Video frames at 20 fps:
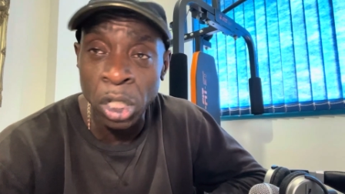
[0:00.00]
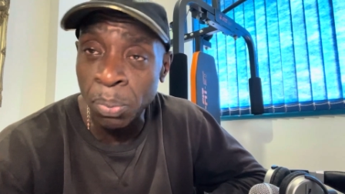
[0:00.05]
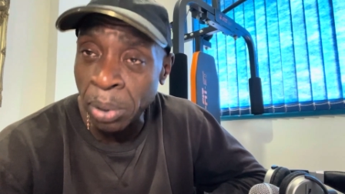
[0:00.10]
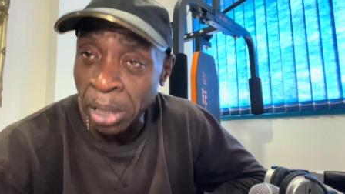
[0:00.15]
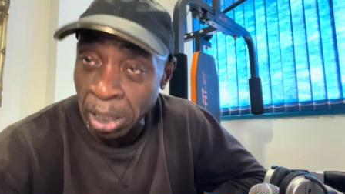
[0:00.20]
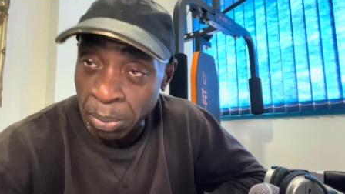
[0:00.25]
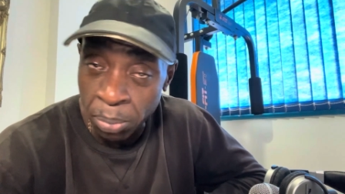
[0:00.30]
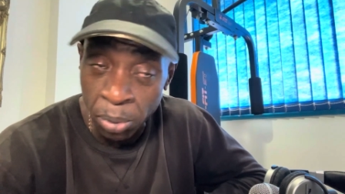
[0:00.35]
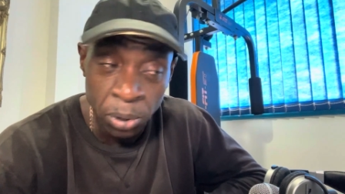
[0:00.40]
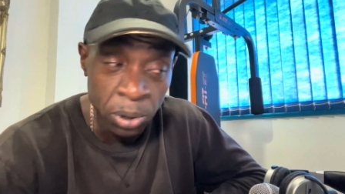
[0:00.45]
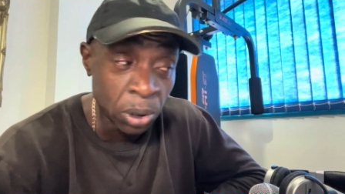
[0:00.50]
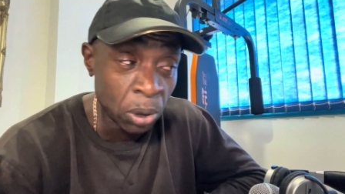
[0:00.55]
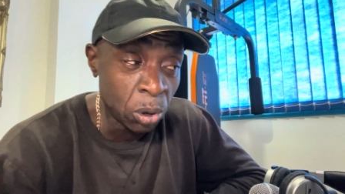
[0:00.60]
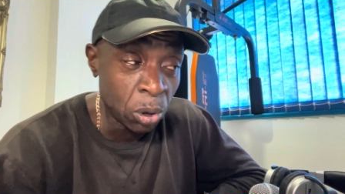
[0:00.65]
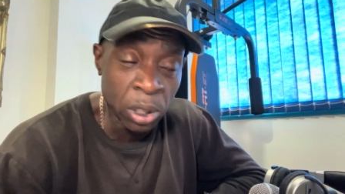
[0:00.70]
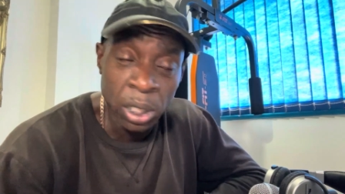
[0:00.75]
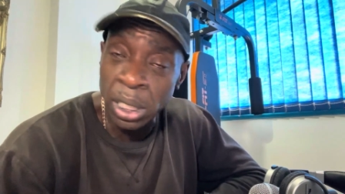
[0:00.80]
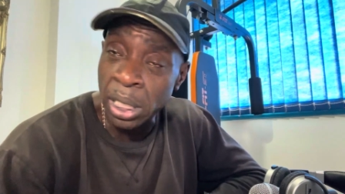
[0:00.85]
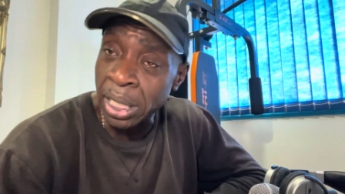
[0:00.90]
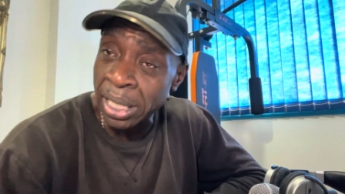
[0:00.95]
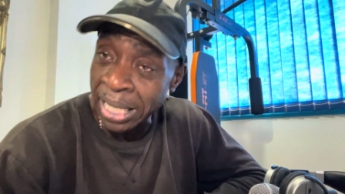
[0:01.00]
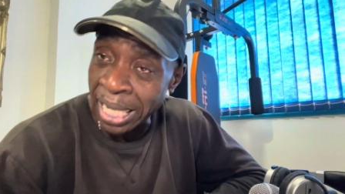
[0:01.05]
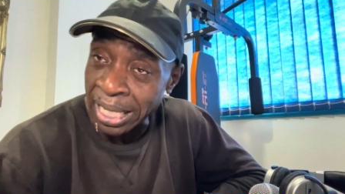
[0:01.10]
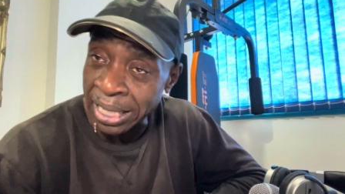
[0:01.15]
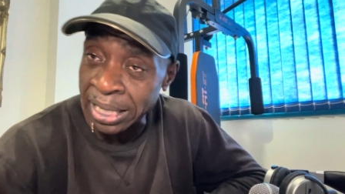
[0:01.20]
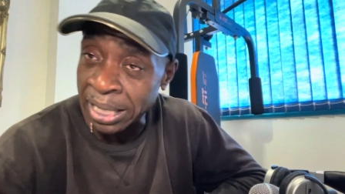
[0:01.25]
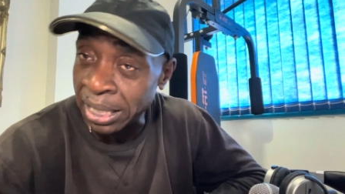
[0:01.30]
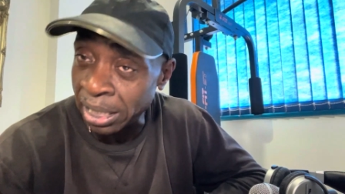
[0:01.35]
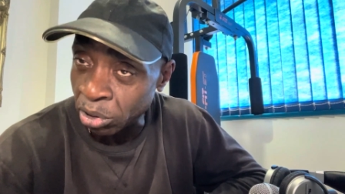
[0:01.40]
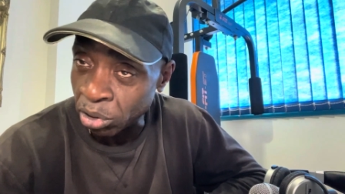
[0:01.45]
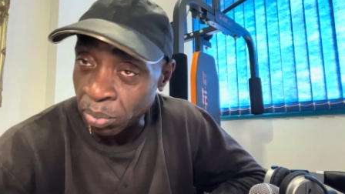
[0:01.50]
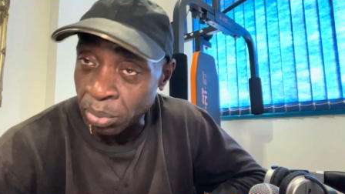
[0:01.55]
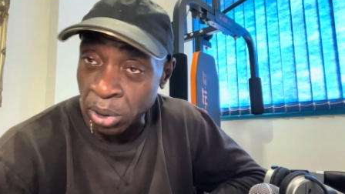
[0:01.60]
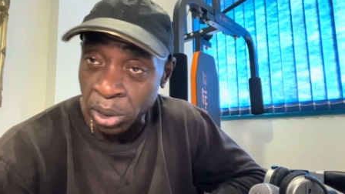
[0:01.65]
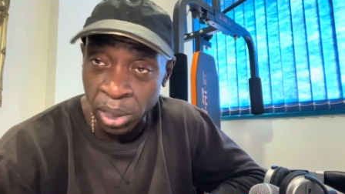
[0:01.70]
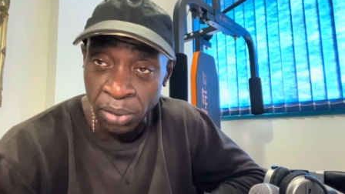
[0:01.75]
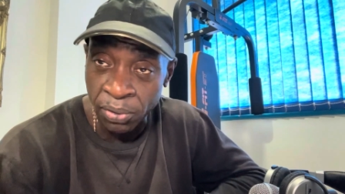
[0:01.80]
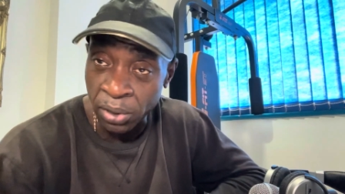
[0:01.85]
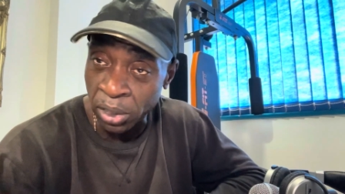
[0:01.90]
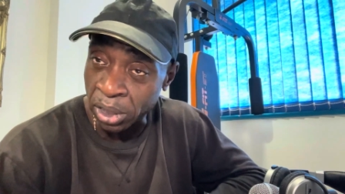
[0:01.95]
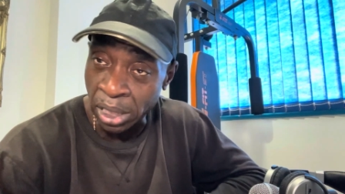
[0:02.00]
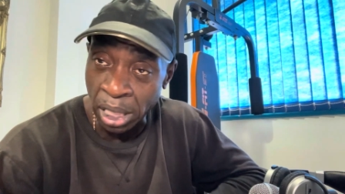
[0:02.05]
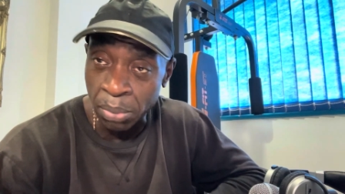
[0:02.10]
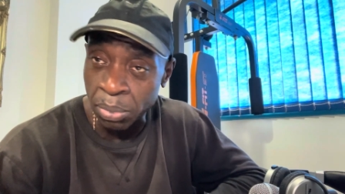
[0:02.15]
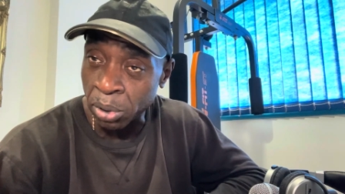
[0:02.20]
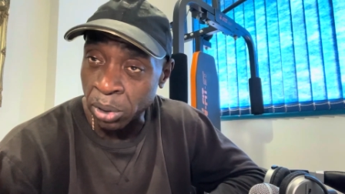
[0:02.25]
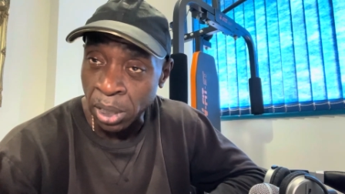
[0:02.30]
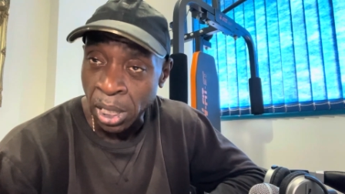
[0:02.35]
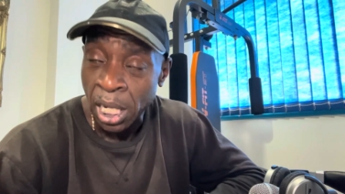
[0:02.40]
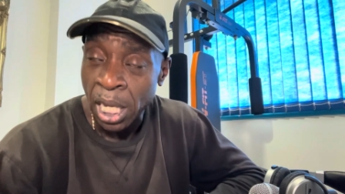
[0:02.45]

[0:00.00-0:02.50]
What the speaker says: people's their gas and electric bills have just doubled.